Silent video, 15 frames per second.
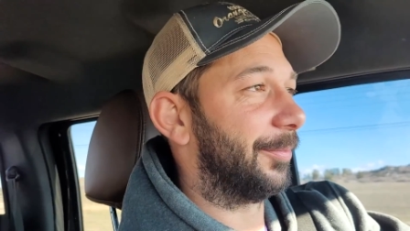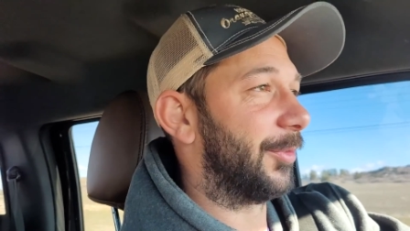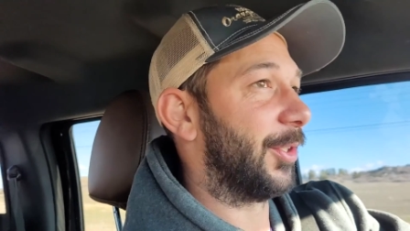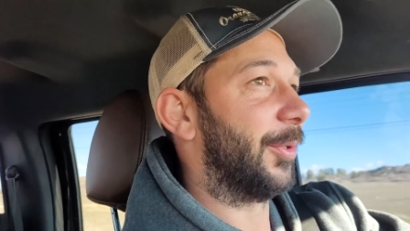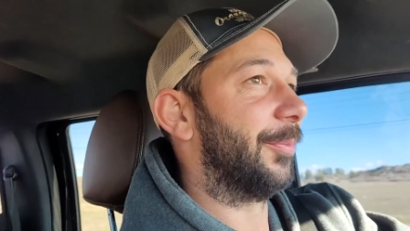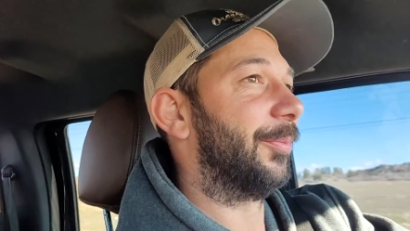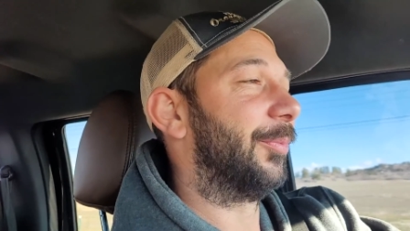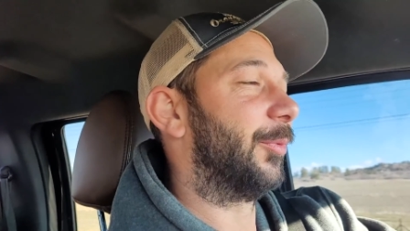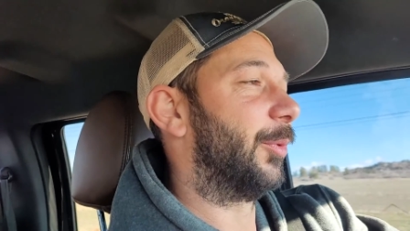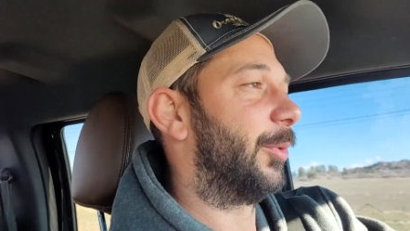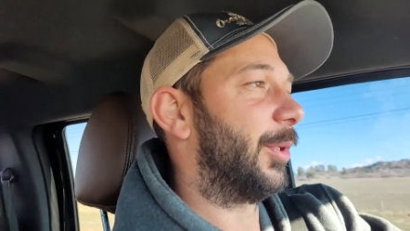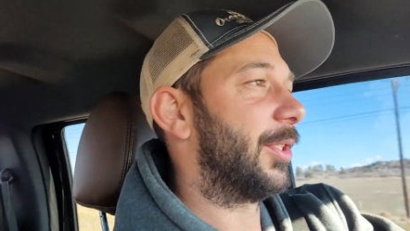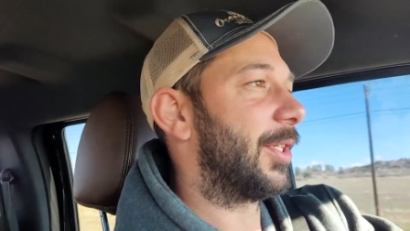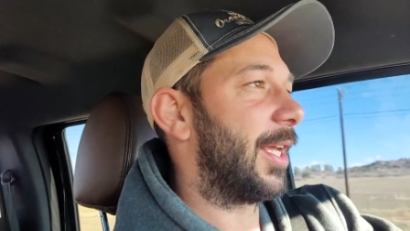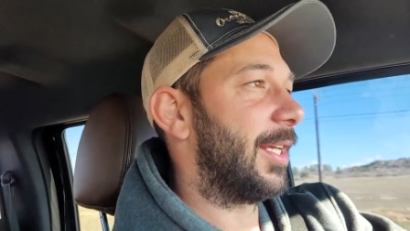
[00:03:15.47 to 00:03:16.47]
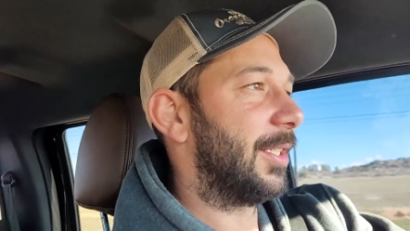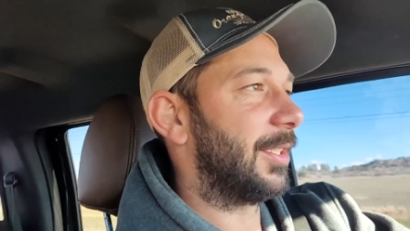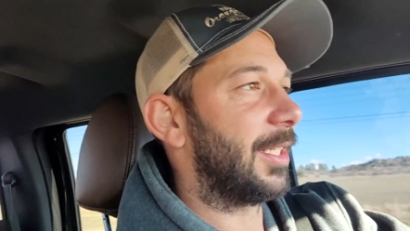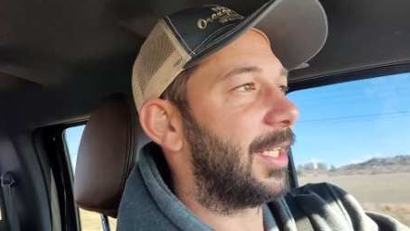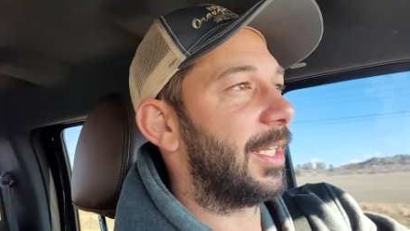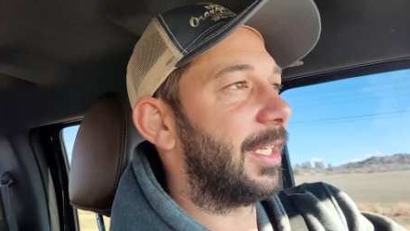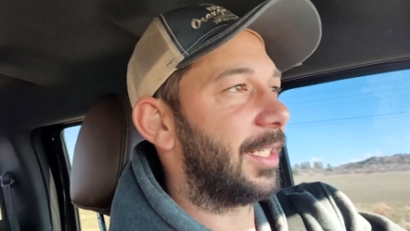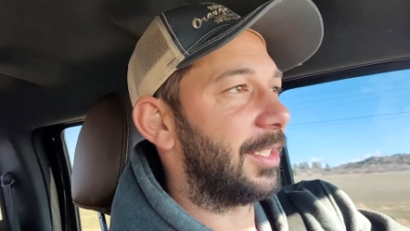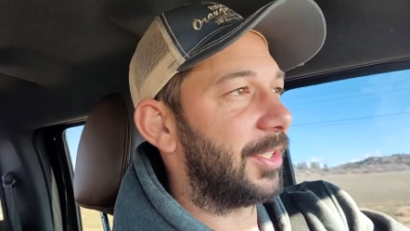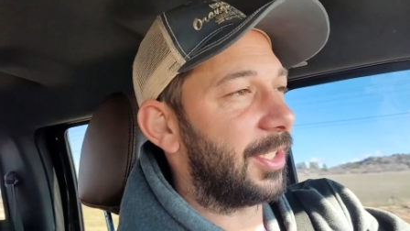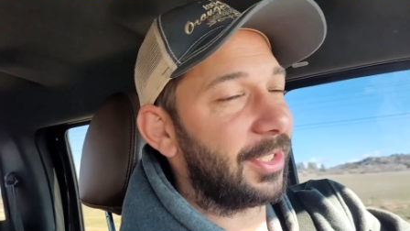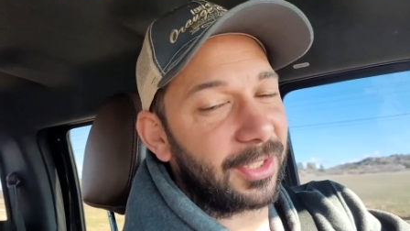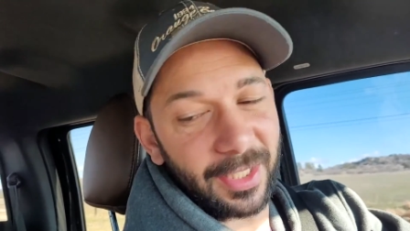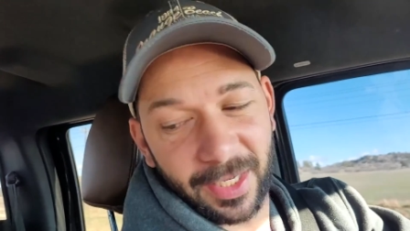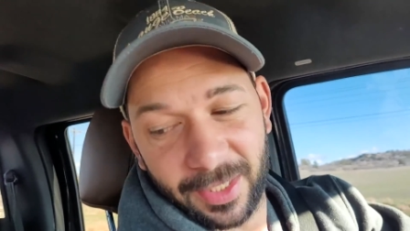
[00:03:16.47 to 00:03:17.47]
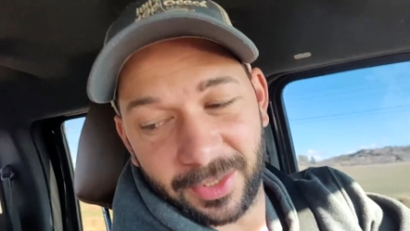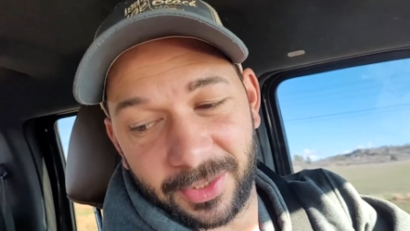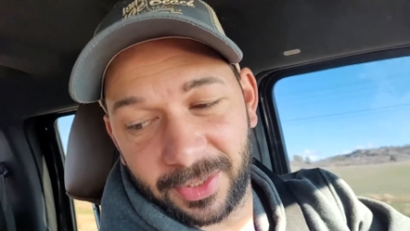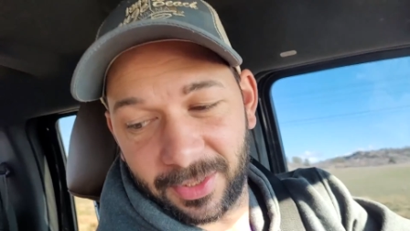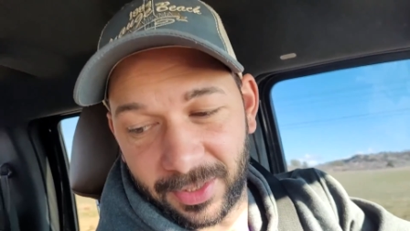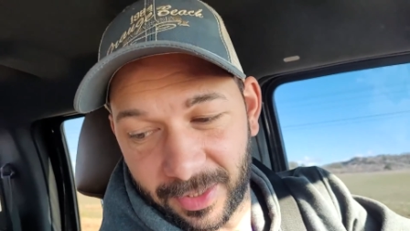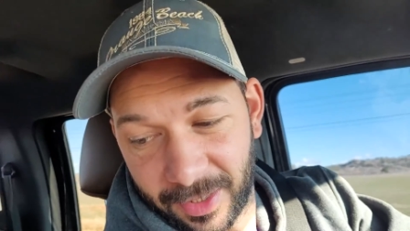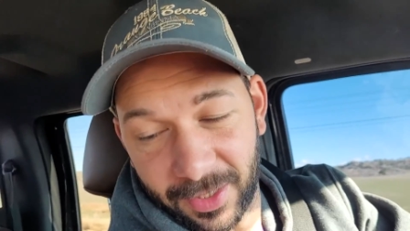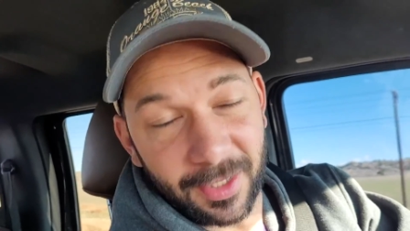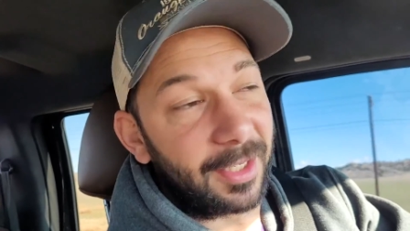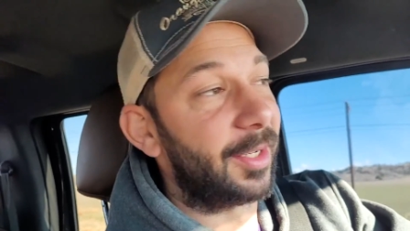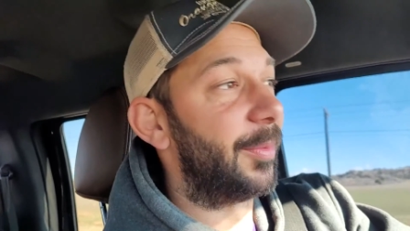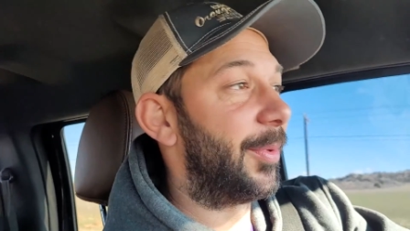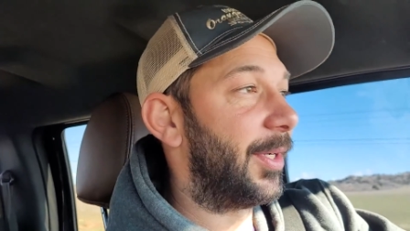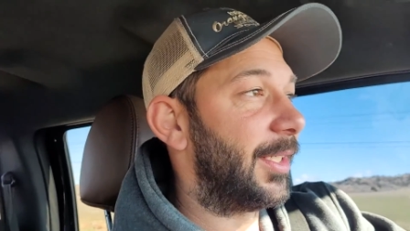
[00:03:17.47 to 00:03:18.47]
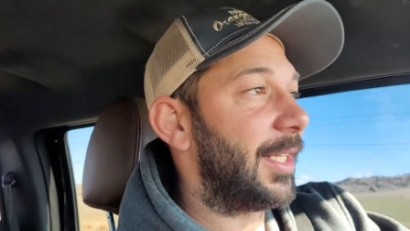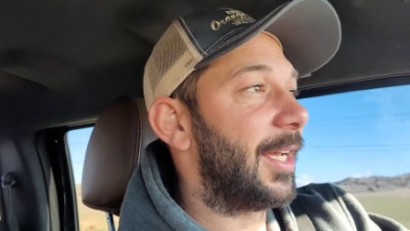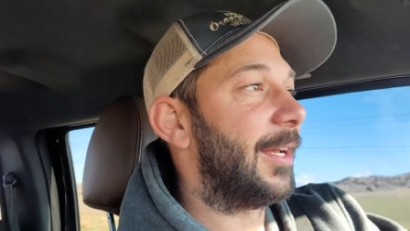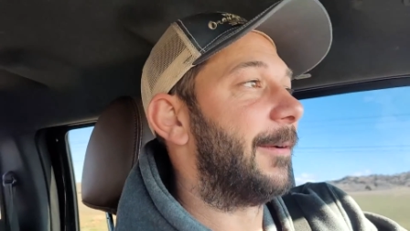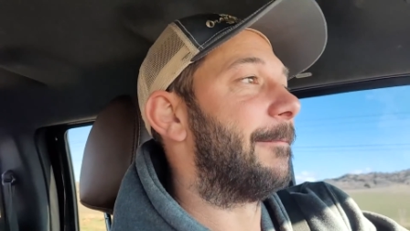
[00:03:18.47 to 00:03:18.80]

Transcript: So, worst case, I can change tires. But yeah,